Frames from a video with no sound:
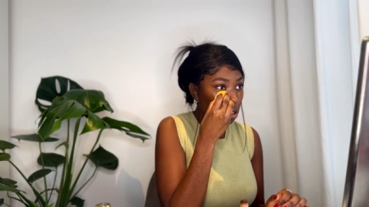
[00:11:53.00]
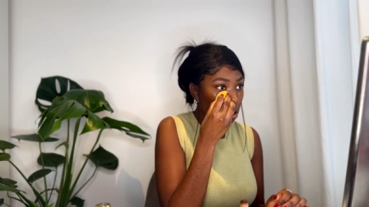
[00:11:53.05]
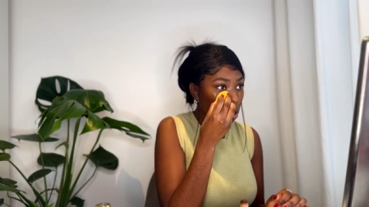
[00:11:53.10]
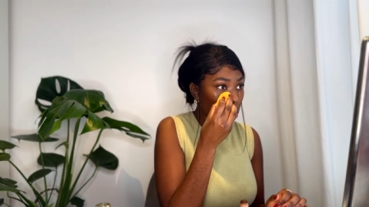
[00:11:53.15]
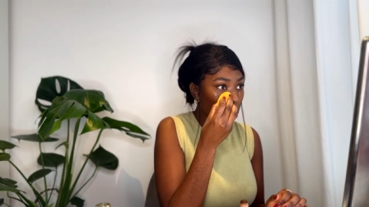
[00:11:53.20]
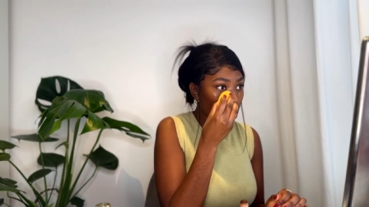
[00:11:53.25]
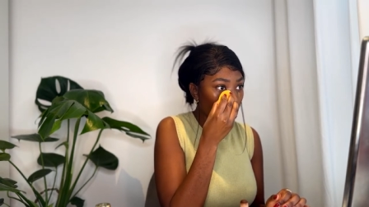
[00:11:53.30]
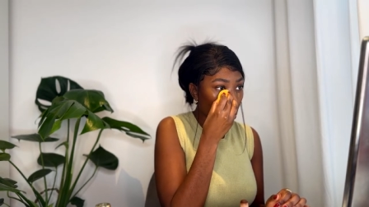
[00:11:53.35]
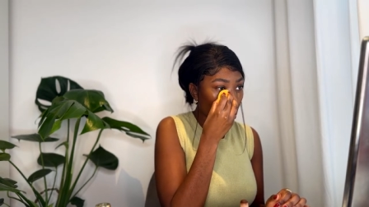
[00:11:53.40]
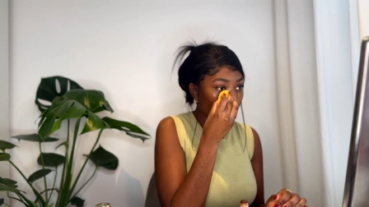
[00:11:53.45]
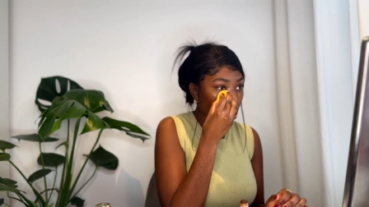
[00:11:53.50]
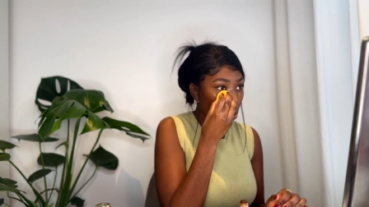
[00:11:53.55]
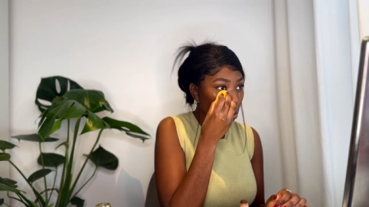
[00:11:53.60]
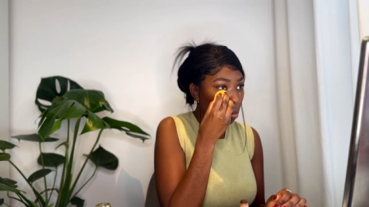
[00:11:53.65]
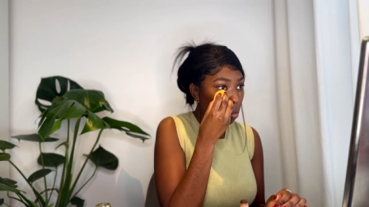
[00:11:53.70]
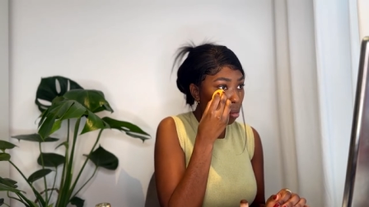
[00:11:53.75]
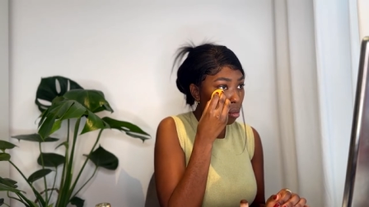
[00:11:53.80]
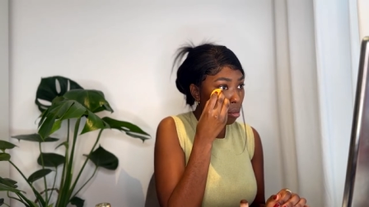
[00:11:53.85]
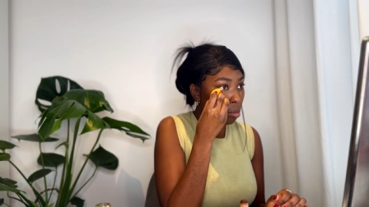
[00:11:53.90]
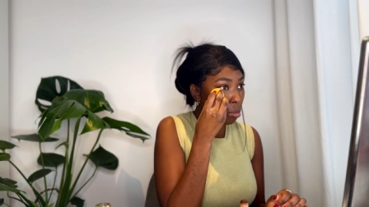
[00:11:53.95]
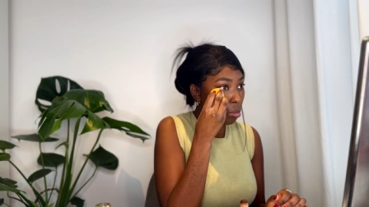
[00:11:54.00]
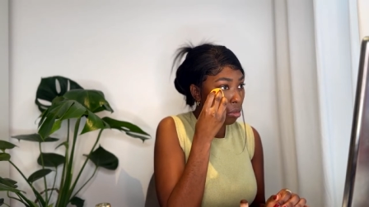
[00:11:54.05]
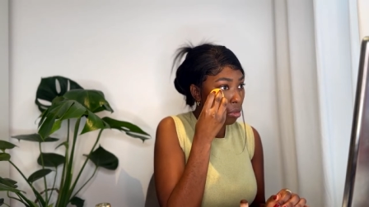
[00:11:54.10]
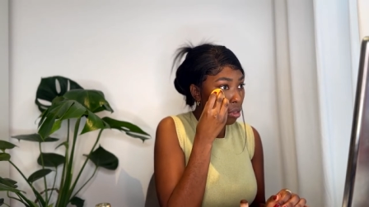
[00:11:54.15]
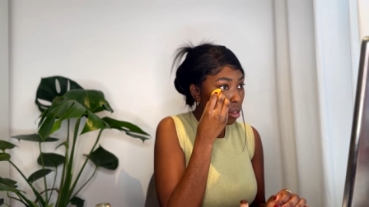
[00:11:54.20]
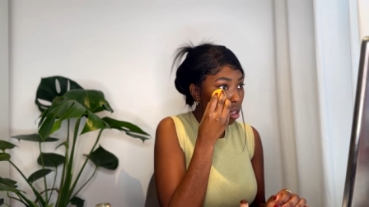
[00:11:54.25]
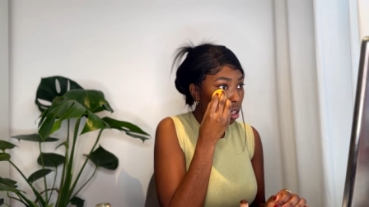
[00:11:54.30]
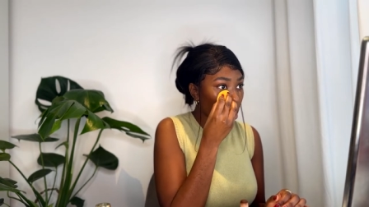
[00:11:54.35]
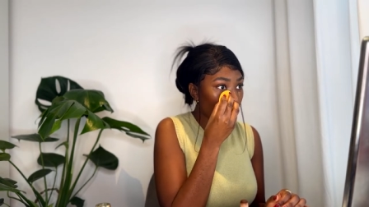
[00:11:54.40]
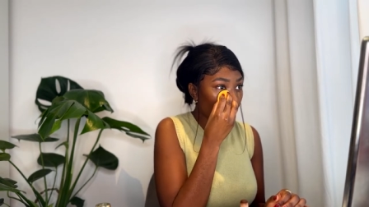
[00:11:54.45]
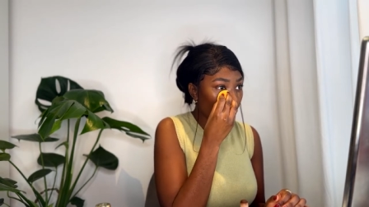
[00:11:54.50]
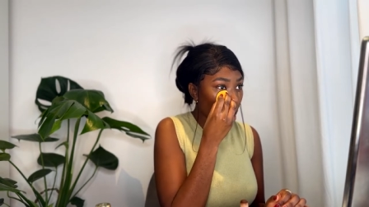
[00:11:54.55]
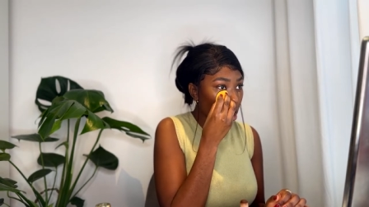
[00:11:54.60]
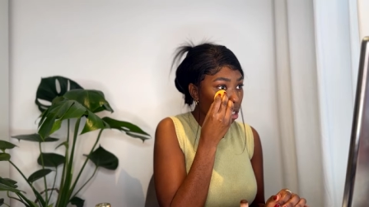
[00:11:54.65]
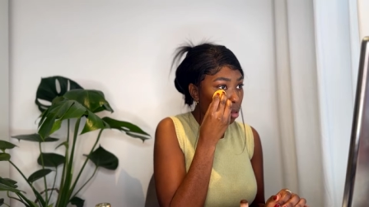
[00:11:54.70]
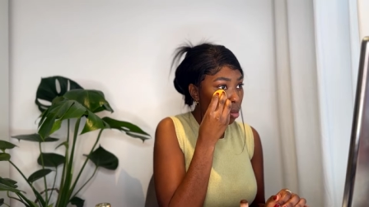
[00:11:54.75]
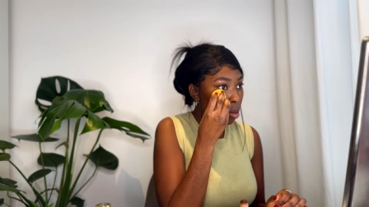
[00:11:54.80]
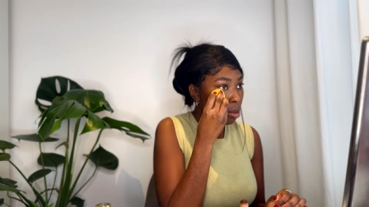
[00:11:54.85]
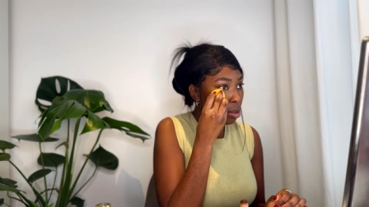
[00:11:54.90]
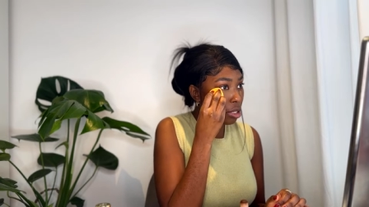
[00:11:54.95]
to as
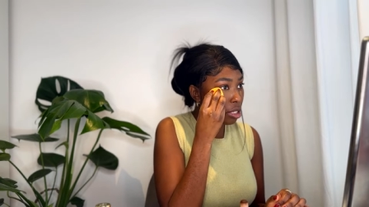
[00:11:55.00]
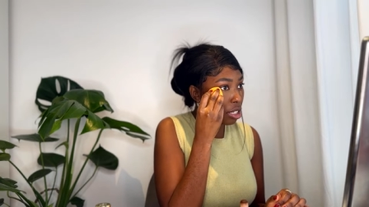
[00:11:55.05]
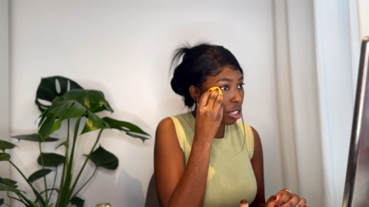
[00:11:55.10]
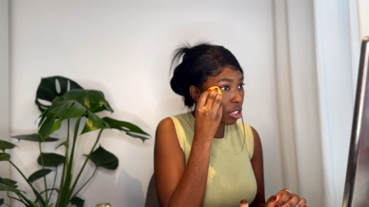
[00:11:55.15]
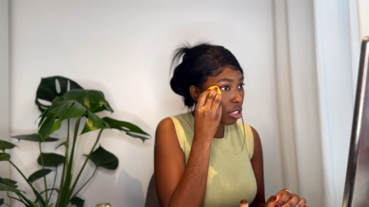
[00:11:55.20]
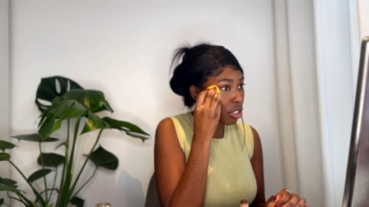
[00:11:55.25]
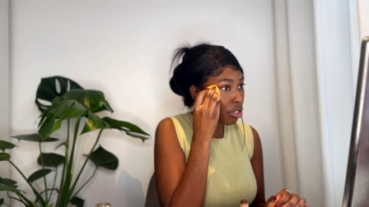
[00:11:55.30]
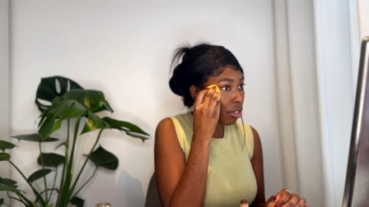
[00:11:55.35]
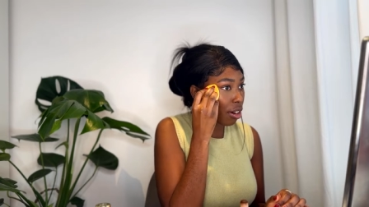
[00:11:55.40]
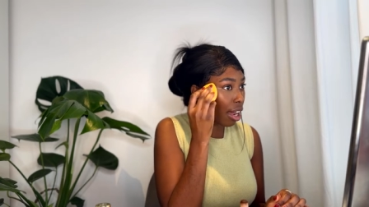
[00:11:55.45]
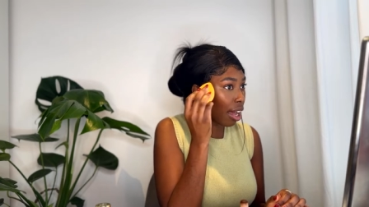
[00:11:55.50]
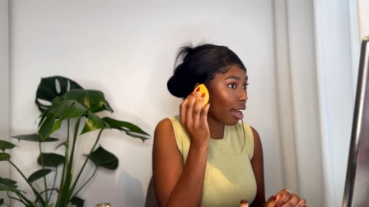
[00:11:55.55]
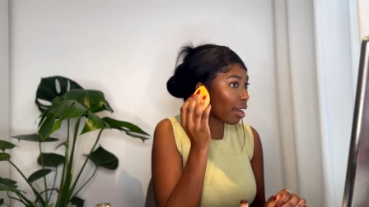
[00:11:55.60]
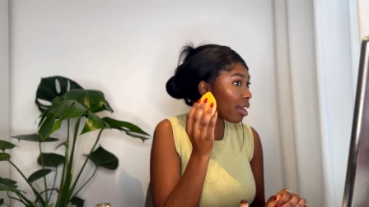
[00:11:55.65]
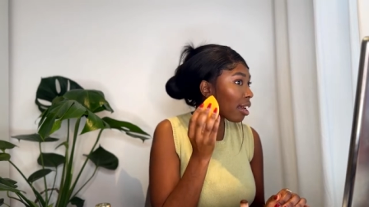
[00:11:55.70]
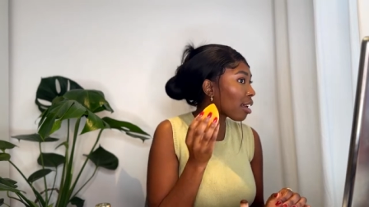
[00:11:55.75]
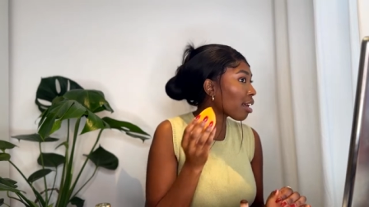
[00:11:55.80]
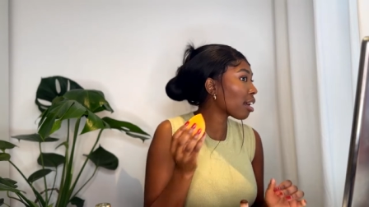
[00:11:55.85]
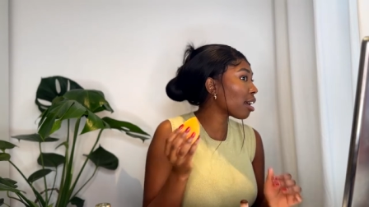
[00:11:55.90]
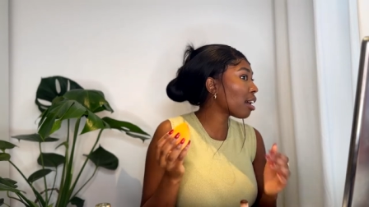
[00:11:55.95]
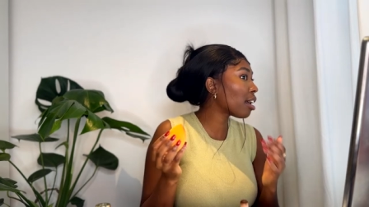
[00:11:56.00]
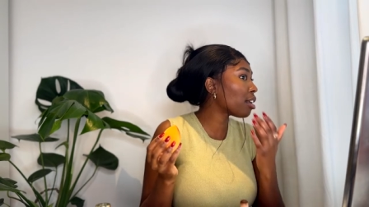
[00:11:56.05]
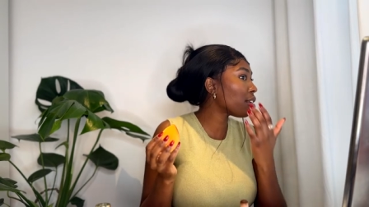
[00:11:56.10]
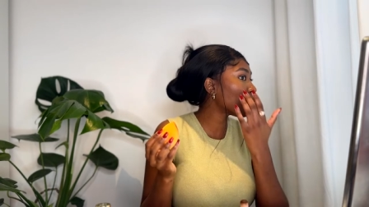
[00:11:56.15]
opposed to dragging it.